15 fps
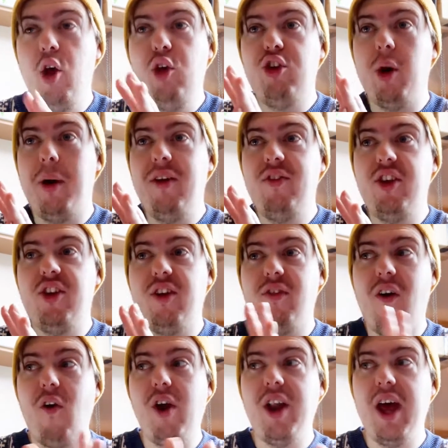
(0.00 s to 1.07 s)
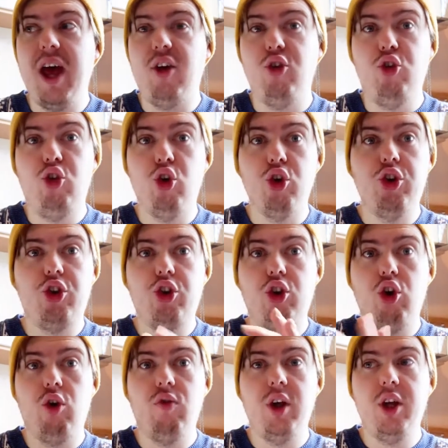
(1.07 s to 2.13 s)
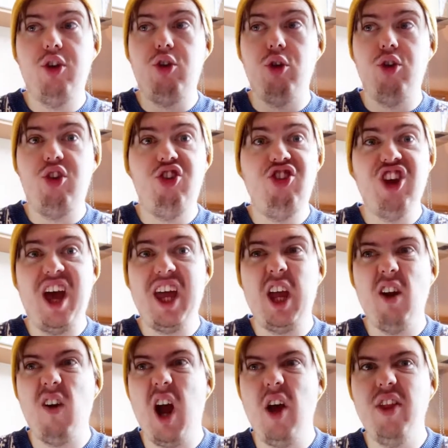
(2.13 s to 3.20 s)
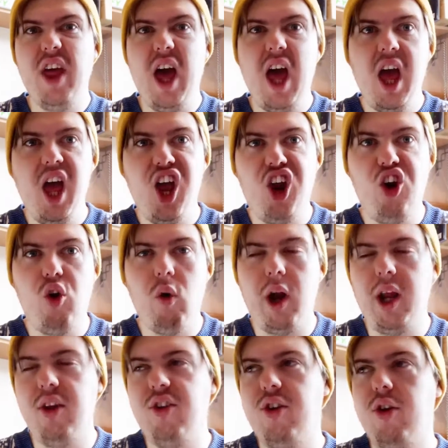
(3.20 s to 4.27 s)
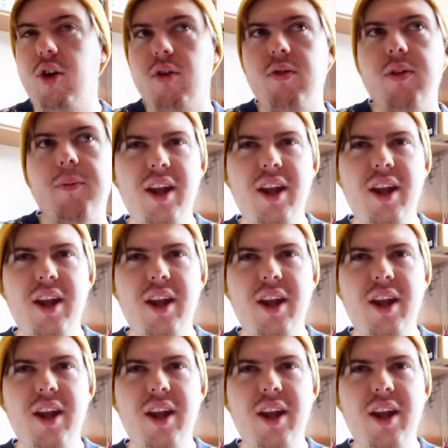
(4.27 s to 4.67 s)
So if there's a very nice dust cover, dust jacket around that, great stuff.